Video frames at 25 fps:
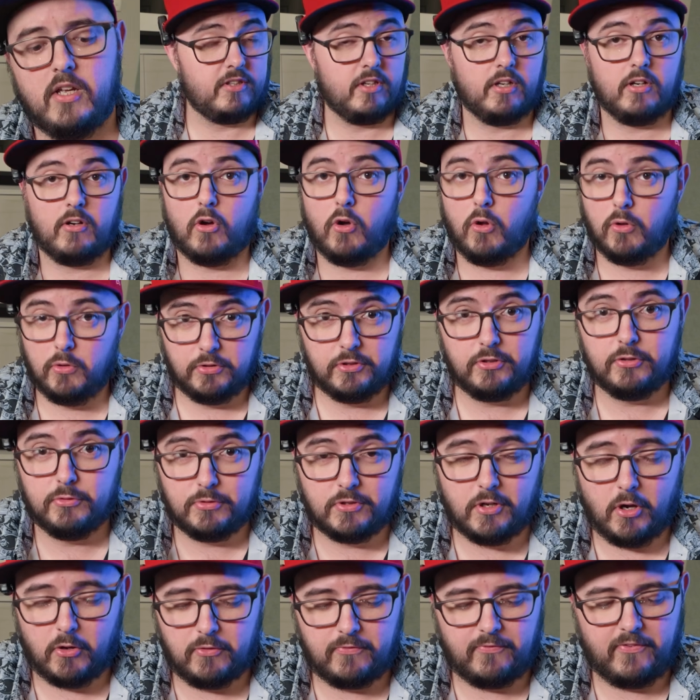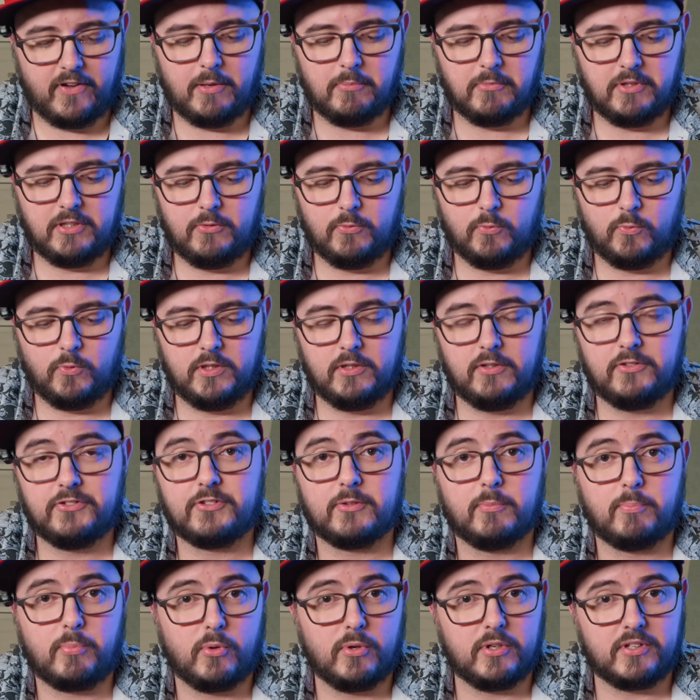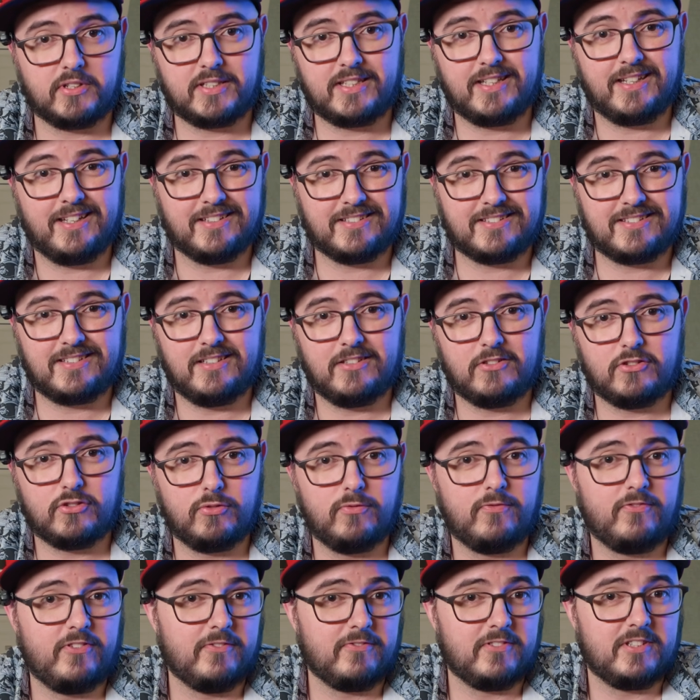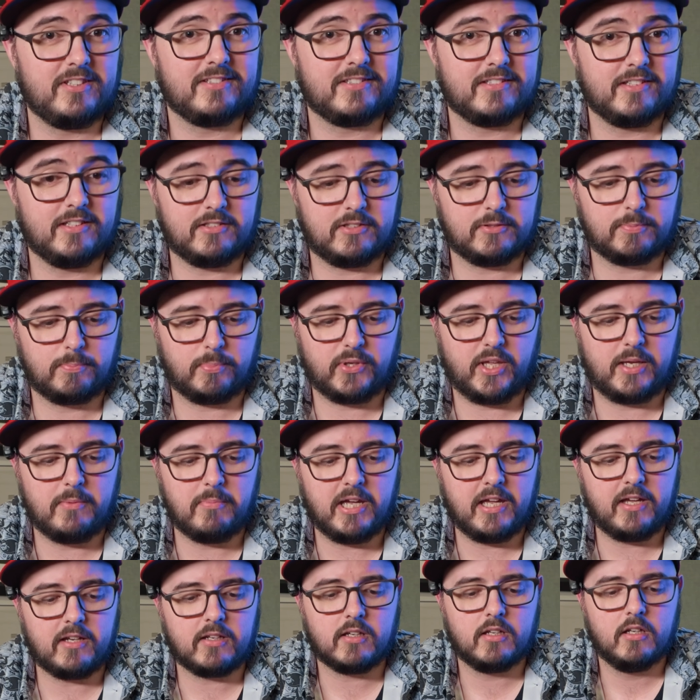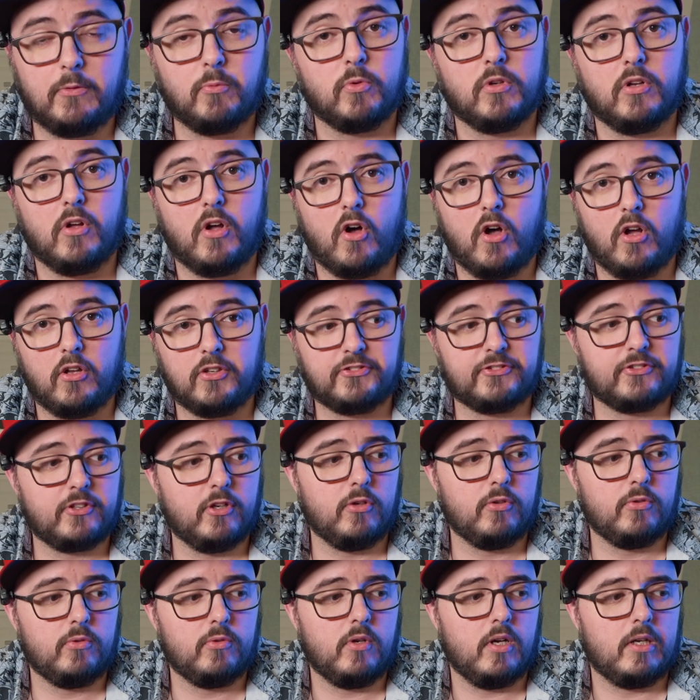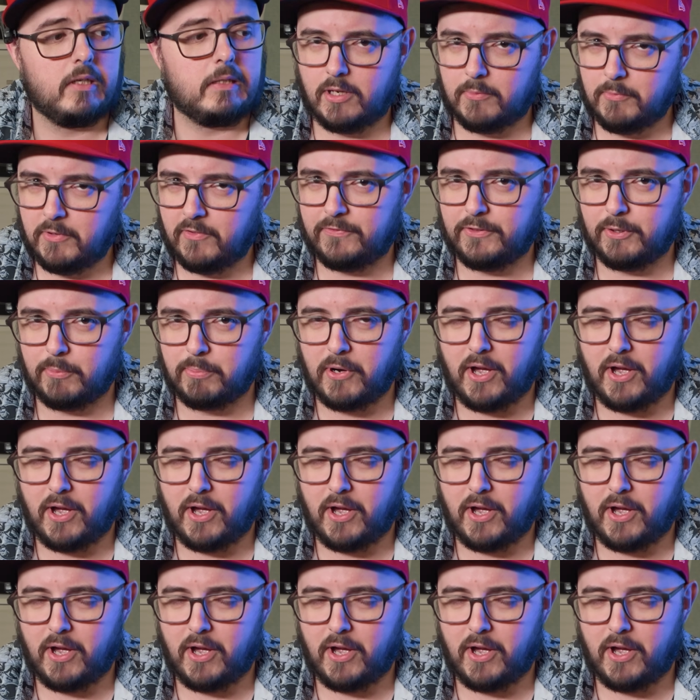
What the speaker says: The whole new Node family will support DSD-256 playback. It will also, some of the